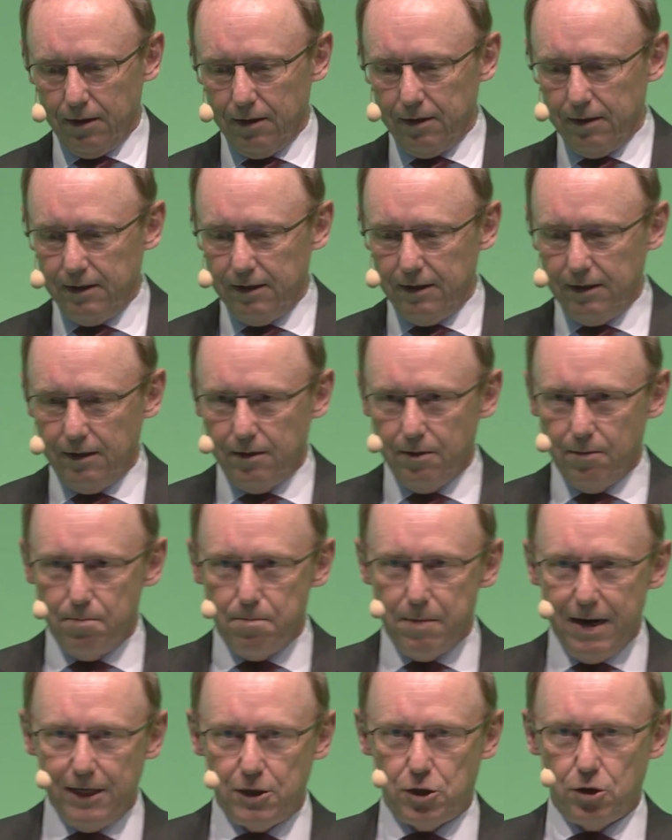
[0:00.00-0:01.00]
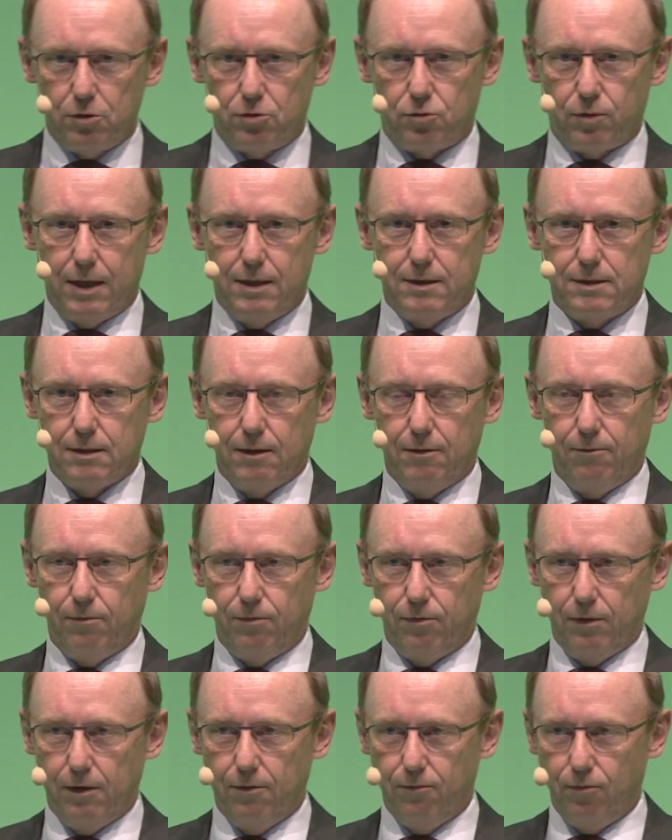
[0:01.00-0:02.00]
The major trends
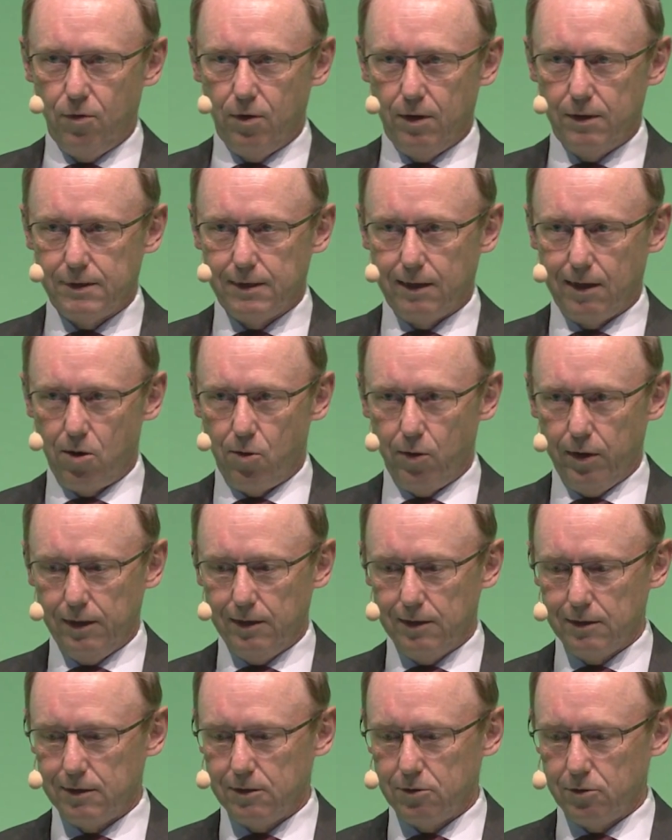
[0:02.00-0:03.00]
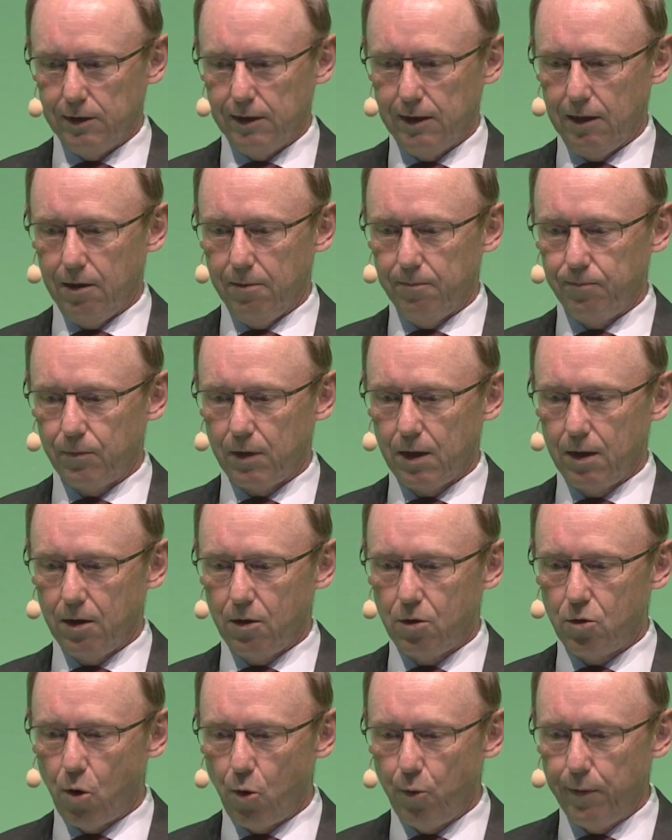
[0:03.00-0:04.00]
inf influencing our industry.
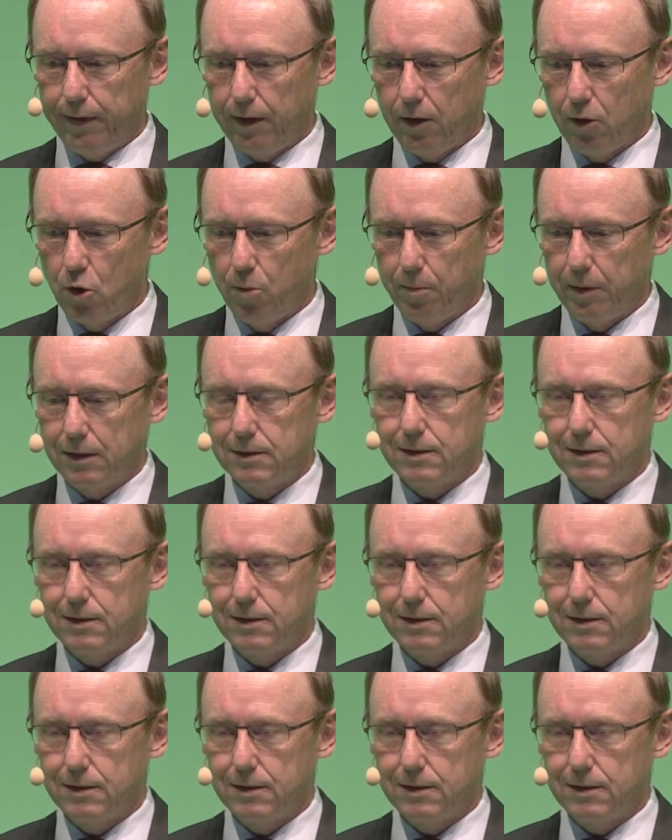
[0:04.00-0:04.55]
Growing economic